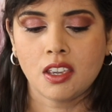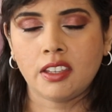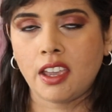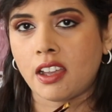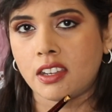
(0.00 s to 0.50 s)

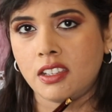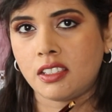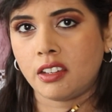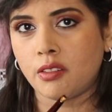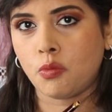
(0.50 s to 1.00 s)
The acne
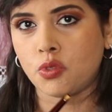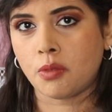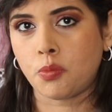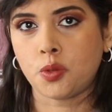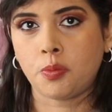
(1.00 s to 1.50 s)
serum would
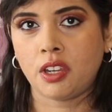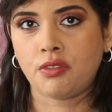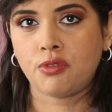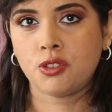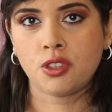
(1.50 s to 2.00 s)
have put paid
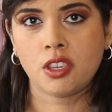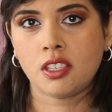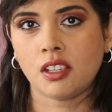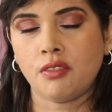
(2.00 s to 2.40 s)
to this.